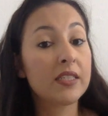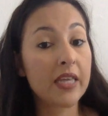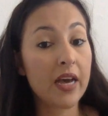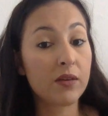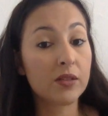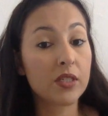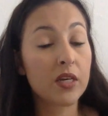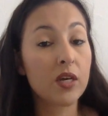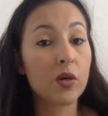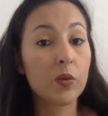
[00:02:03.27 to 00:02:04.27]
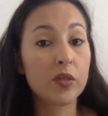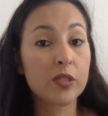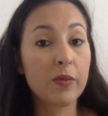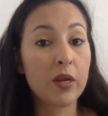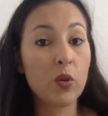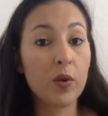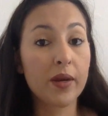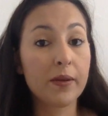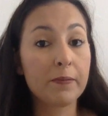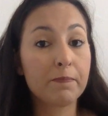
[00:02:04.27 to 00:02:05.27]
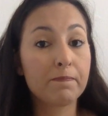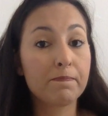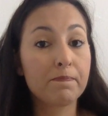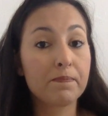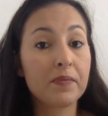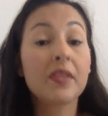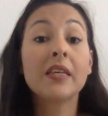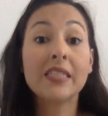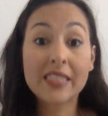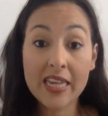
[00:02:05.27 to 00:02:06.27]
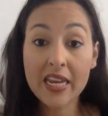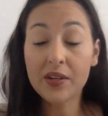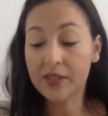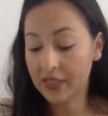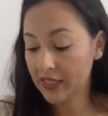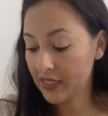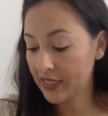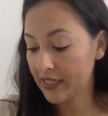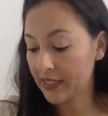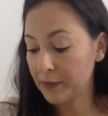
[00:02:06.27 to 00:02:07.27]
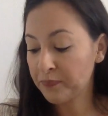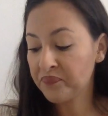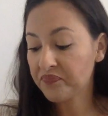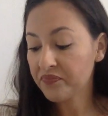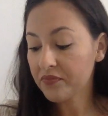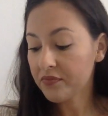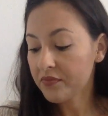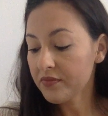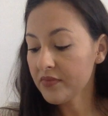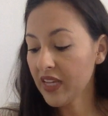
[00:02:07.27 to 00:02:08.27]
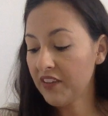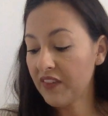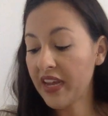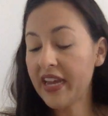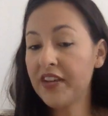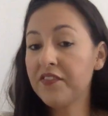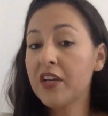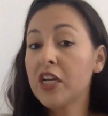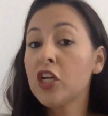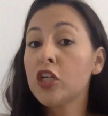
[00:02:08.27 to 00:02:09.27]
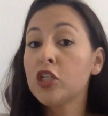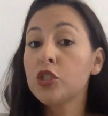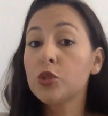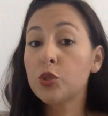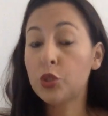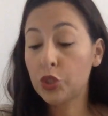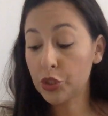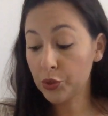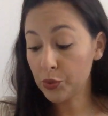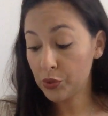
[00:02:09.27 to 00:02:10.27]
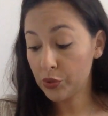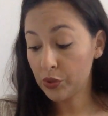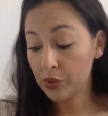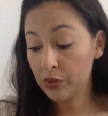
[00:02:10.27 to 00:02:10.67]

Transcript: sound, what's my new word? Teal. Good. If I have juice